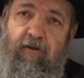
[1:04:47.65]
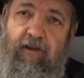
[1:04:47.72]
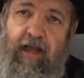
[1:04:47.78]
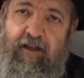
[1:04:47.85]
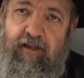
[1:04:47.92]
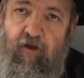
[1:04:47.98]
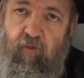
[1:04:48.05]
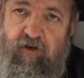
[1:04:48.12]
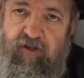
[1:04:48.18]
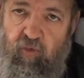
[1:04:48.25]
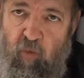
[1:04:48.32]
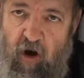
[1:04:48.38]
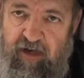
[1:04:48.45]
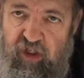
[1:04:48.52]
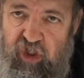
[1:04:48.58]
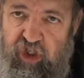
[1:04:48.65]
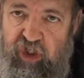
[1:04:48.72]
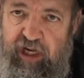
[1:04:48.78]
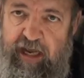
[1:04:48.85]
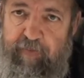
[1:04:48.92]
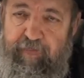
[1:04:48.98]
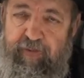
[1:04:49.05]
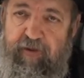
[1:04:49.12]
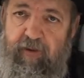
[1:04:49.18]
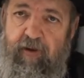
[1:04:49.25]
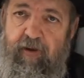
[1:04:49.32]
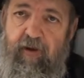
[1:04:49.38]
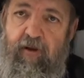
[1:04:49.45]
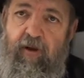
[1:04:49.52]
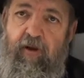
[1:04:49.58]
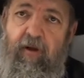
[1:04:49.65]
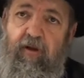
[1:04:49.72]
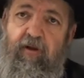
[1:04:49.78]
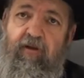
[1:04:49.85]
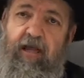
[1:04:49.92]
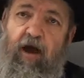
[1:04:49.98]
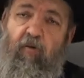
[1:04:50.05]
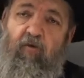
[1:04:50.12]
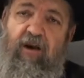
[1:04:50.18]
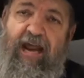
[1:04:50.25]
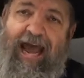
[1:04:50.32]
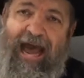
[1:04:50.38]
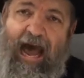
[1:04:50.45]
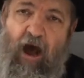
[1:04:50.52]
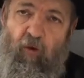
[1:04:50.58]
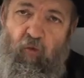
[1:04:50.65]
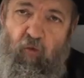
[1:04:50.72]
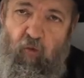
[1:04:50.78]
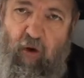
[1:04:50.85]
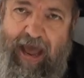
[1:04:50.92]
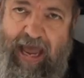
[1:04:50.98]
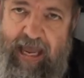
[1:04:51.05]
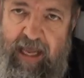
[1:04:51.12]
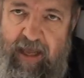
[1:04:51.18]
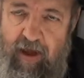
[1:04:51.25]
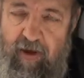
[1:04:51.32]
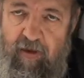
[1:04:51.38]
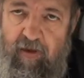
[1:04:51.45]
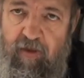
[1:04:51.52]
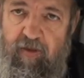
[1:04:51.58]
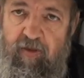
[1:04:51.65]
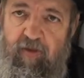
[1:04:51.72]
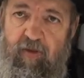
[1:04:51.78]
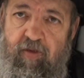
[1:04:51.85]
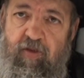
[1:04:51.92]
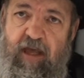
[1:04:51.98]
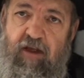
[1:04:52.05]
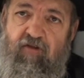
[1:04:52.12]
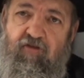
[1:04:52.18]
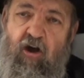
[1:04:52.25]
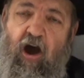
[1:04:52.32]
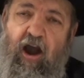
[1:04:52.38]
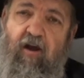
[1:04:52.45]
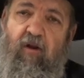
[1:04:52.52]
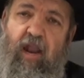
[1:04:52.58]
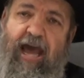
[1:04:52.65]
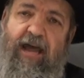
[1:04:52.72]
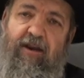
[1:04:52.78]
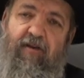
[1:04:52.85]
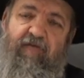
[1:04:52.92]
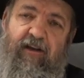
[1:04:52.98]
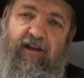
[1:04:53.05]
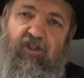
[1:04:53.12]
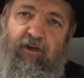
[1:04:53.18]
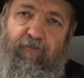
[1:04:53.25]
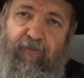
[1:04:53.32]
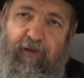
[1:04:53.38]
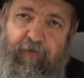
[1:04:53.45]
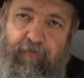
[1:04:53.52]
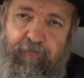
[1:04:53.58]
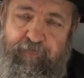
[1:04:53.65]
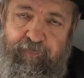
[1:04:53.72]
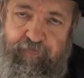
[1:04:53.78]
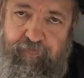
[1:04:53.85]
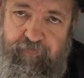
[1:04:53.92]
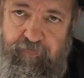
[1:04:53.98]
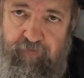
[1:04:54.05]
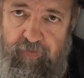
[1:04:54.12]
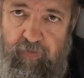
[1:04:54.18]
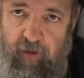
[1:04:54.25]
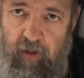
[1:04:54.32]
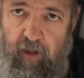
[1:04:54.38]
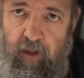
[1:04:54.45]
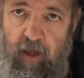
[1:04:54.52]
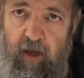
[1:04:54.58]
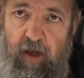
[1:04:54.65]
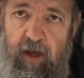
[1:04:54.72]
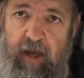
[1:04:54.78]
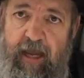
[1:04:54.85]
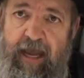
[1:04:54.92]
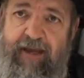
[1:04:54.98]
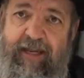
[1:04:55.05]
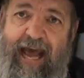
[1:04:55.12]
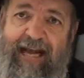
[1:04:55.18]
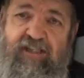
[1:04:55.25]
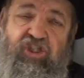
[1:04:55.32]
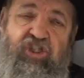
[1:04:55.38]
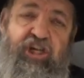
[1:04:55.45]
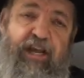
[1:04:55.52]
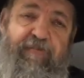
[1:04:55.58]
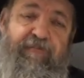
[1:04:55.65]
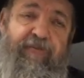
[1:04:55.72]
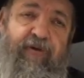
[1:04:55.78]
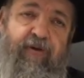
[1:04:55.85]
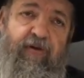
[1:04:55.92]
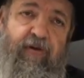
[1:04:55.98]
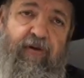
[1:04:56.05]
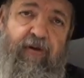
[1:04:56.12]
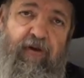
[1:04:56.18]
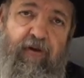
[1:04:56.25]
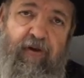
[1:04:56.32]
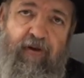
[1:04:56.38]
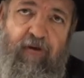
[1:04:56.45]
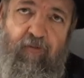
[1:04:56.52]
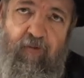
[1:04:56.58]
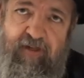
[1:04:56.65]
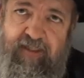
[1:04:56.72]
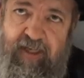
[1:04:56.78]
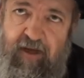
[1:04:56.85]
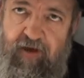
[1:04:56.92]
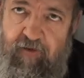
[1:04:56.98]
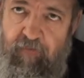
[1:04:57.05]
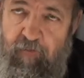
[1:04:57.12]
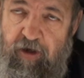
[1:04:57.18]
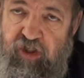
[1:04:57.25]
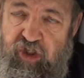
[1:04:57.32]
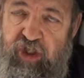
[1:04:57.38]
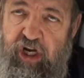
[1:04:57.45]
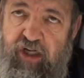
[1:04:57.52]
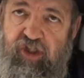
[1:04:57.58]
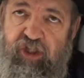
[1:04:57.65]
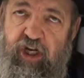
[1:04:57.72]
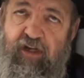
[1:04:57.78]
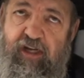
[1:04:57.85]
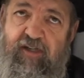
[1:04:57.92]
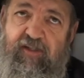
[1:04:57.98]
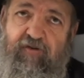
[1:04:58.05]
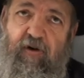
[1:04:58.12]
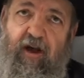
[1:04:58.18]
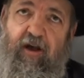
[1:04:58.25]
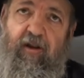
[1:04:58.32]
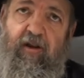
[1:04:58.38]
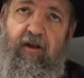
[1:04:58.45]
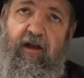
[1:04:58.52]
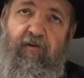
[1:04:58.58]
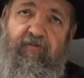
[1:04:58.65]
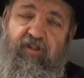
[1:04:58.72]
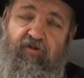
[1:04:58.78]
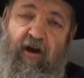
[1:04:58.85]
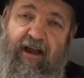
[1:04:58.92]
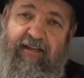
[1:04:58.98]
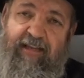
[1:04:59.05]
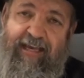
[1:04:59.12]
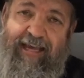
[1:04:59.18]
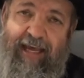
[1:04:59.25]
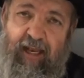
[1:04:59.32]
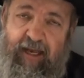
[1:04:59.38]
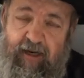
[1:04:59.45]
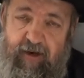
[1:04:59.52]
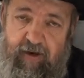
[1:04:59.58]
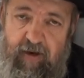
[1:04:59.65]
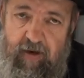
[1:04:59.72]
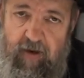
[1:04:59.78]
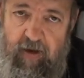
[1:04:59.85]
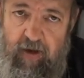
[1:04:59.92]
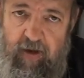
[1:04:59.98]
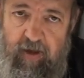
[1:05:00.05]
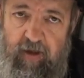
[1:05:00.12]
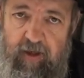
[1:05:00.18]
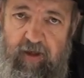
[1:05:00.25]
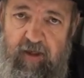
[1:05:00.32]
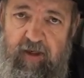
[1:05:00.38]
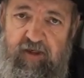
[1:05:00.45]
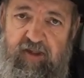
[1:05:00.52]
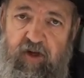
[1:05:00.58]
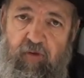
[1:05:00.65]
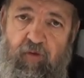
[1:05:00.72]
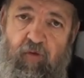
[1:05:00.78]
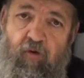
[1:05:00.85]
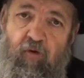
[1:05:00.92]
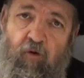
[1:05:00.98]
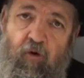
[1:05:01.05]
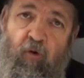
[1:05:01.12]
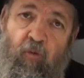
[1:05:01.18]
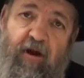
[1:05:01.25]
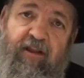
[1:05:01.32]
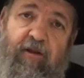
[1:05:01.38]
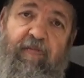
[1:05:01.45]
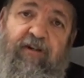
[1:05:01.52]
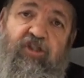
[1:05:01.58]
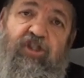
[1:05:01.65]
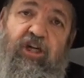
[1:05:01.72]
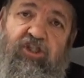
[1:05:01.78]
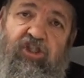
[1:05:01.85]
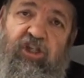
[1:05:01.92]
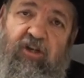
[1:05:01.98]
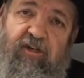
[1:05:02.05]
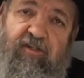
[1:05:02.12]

that there was one sheep that would outweigh the entire land of Egypt. And that sheep was the Moshiach Shal Yisrael. He was trying to kill it. So who would the Moshiach Shal